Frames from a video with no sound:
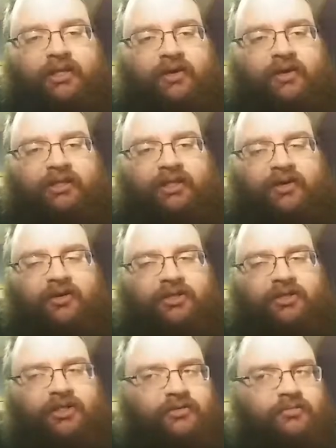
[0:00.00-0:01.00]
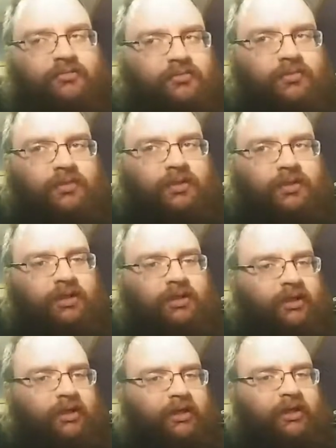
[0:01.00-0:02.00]
right there is just,
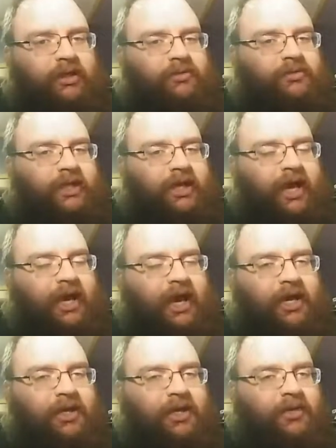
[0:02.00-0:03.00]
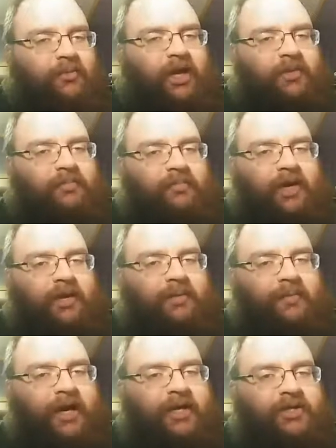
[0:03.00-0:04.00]
it's like, hey,
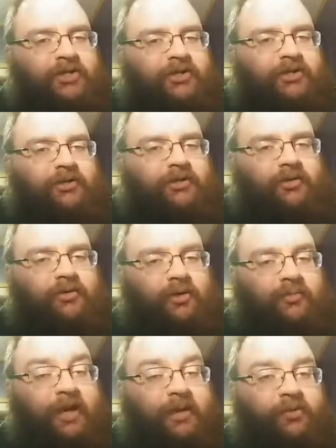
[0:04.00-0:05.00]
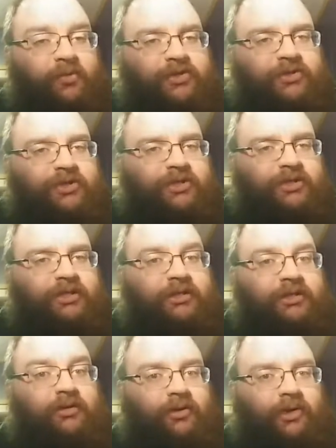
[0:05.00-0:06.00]
maybe Magic should, or maybe Wizards should
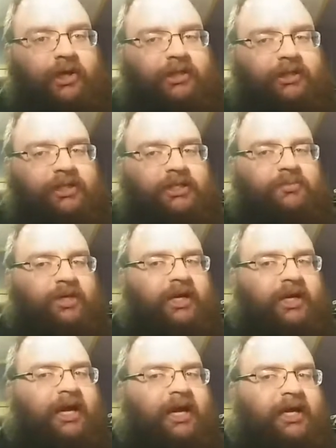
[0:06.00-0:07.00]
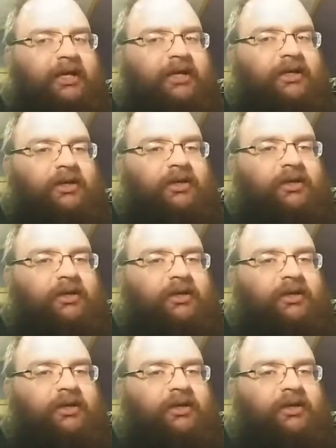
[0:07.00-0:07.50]
look at this and be like, hey,